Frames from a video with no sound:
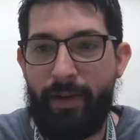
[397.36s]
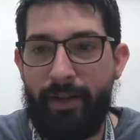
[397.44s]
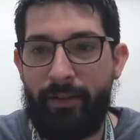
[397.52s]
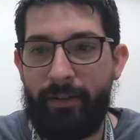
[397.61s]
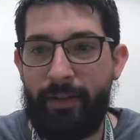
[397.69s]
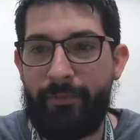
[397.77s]

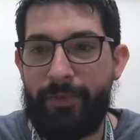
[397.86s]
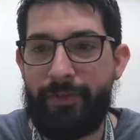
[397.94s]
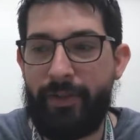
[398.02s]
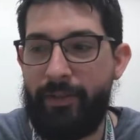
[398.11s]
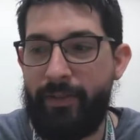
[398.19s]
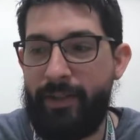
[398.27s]
regular
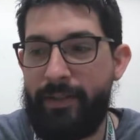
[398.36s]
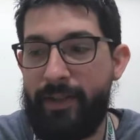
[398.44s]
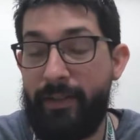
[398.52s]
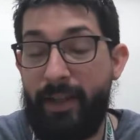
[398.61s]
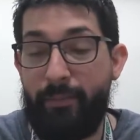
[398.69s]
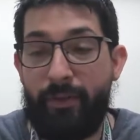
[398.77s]
infantry units,
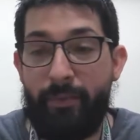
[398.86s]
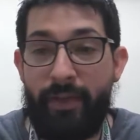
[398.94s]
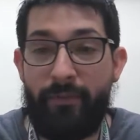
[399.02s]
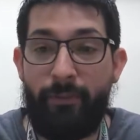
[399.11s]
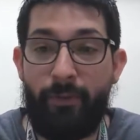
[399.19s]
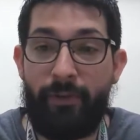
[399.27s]
and they put me
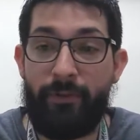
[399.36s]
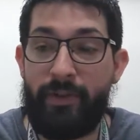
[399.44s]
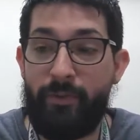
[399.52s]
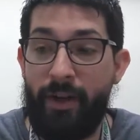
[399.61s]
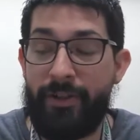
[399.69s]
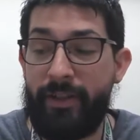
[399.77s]
at Fort
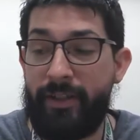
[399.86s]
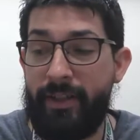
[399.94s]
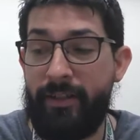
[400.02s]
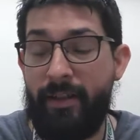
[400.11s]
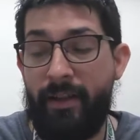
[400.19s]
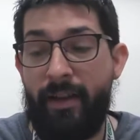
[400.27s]
Lewis,
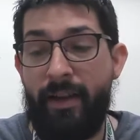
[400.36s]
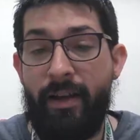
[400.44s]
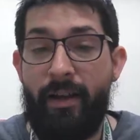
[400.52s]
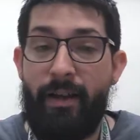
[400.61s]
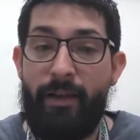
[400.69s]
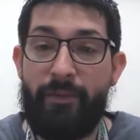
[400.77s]
Washington.
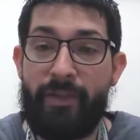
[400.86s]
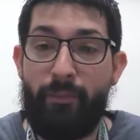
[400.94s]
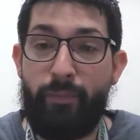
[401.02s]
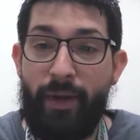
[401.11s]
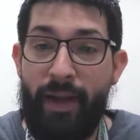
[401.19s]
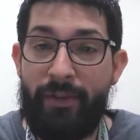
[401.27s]
It was a
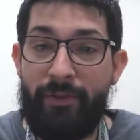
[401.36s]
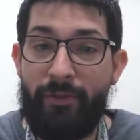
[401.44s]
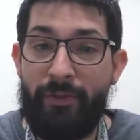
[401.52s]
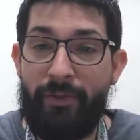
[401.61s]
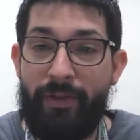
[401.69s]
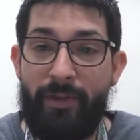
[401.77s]
brand new
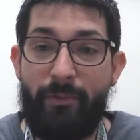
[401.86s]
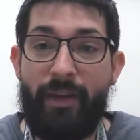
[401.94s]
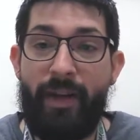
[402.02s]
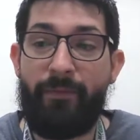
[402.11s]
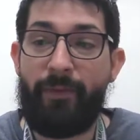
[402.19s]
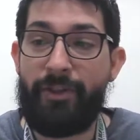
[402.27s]
unit. When
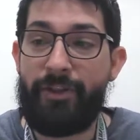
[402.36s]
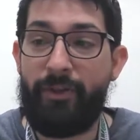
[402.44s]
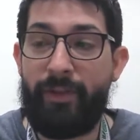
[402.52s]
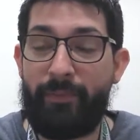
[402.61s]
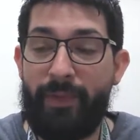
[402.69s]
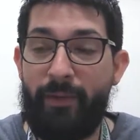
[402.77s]
I first showed up